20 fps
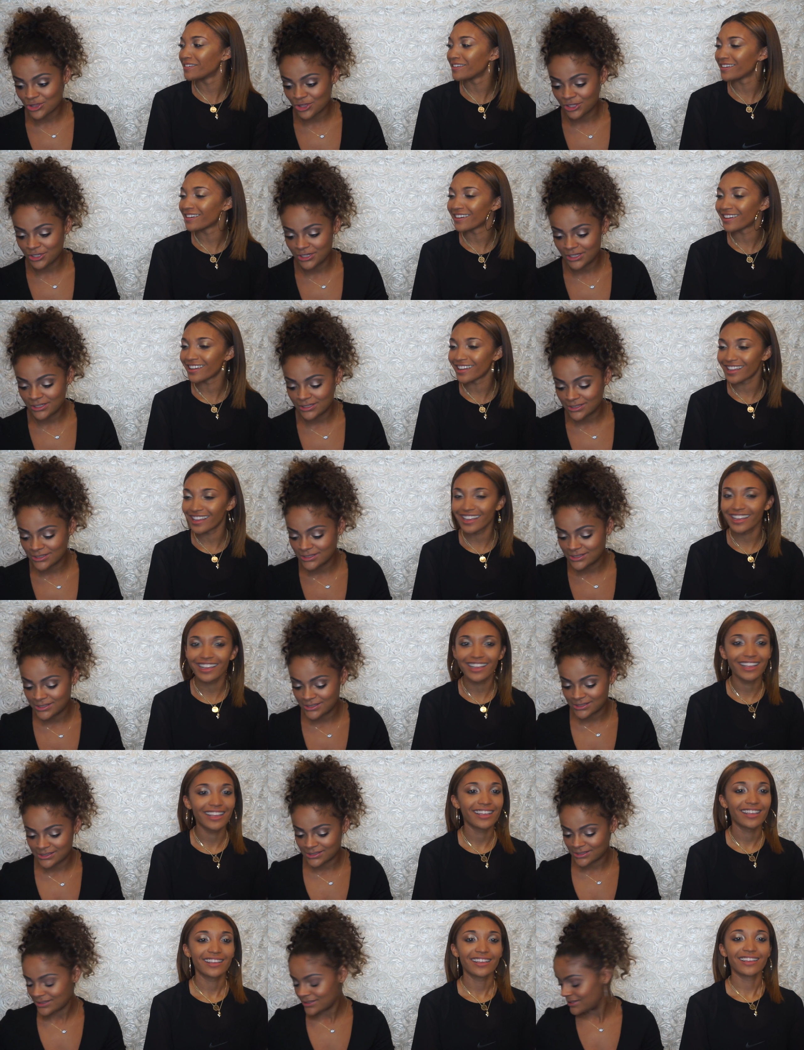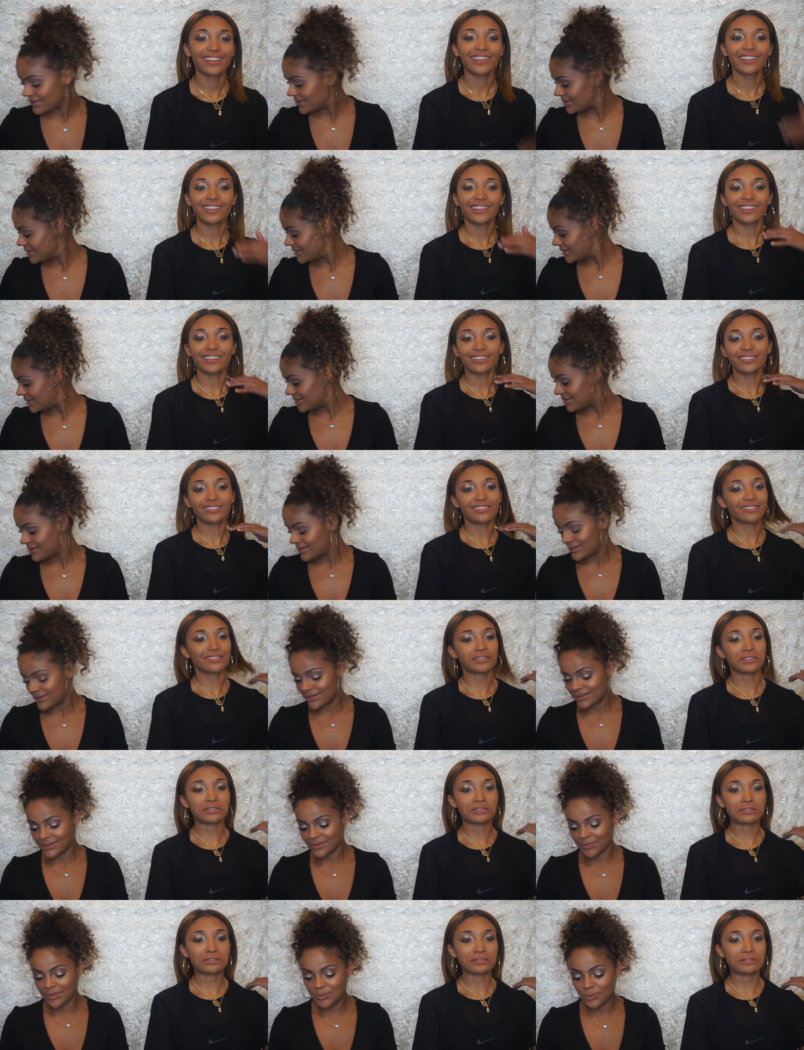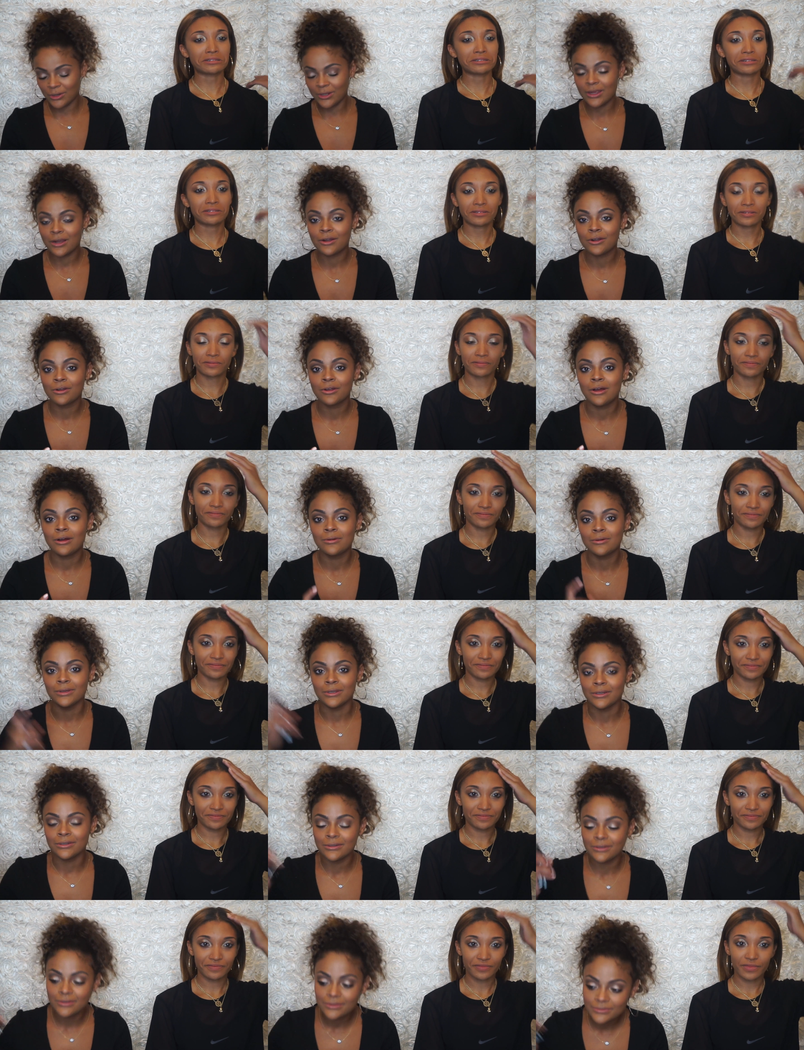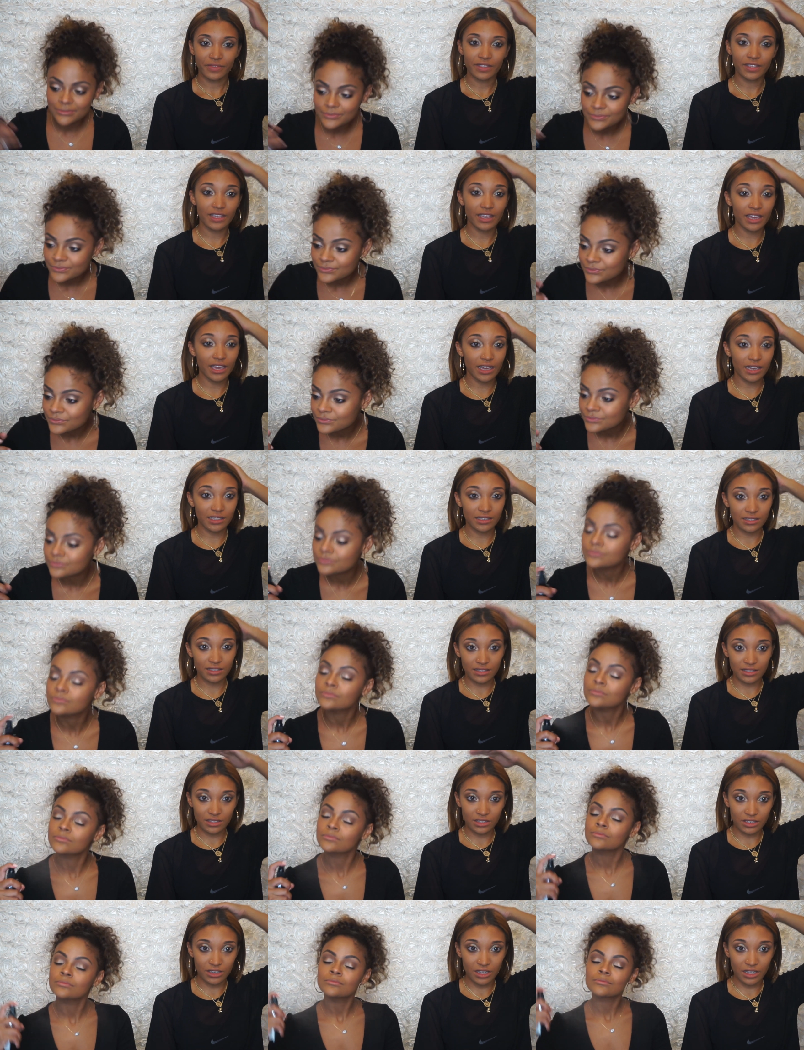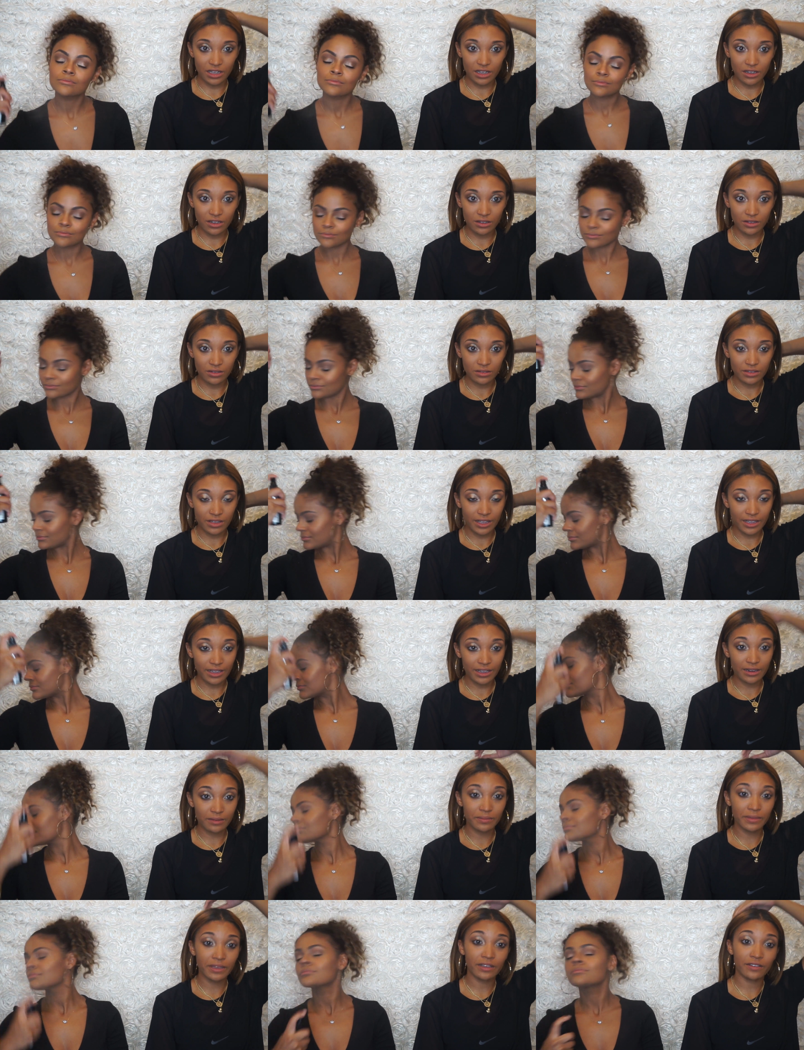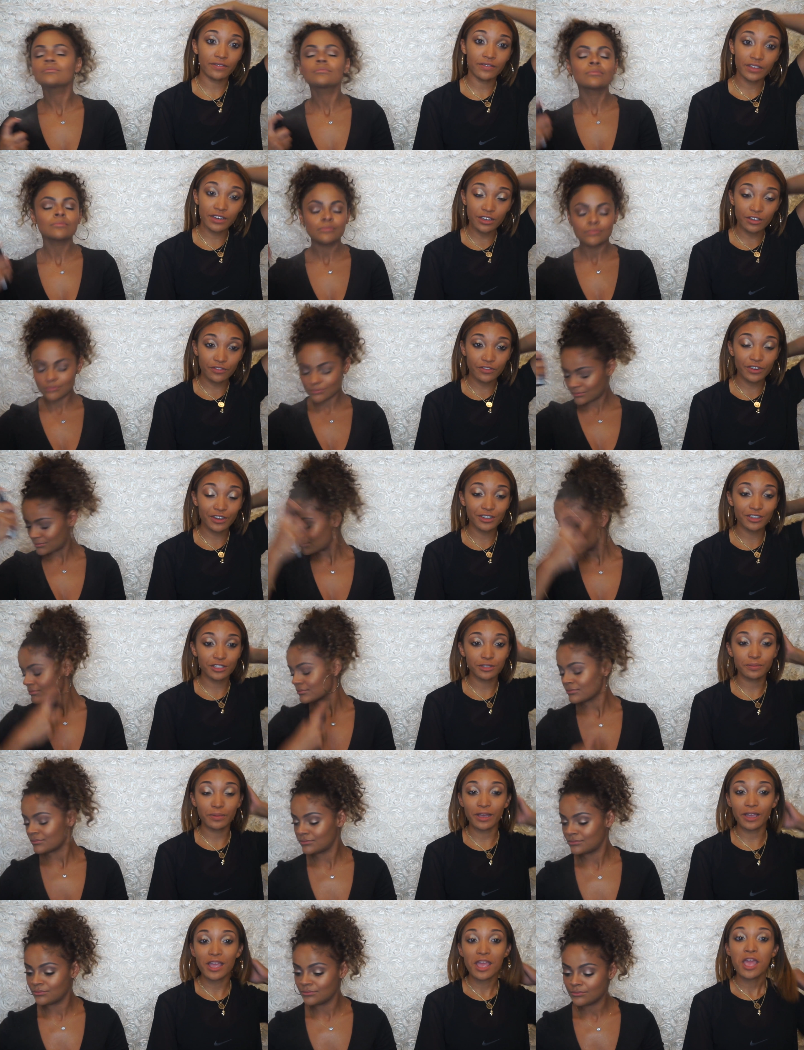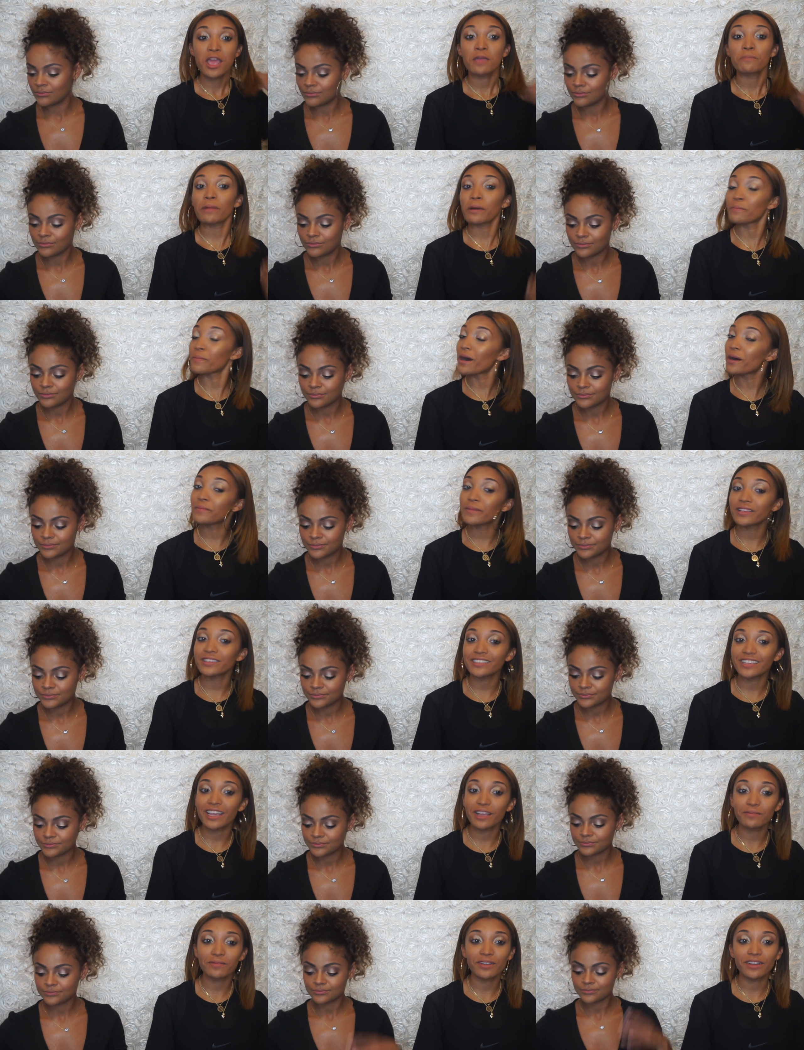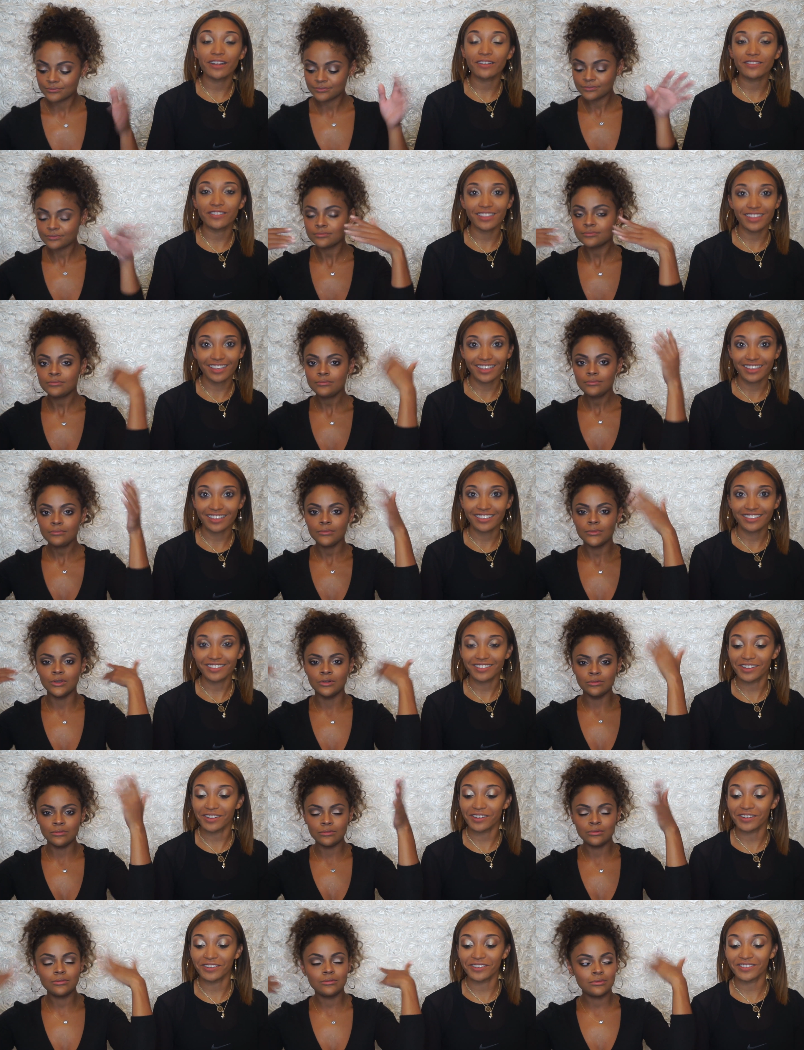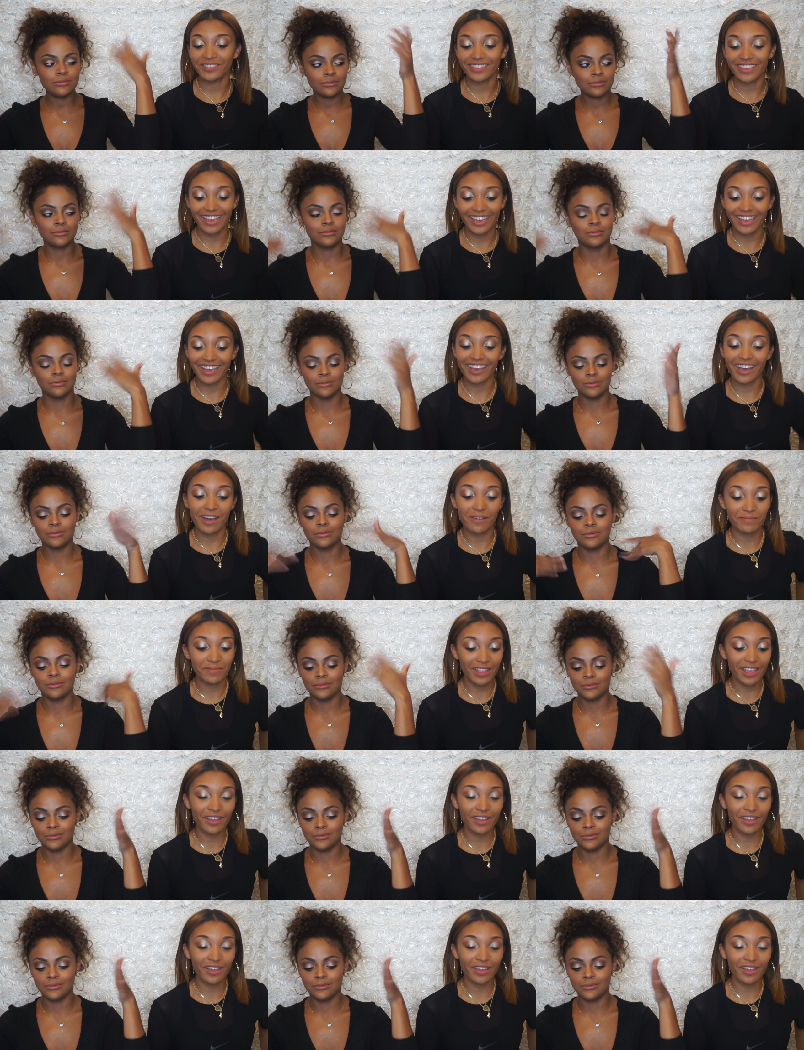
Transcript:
Speaker 1: She needs some people to get her going.
Speaker 2: Yes, child. I gotta make a video first, but my mom has a camera and everything, so Ooh. yeah, I'm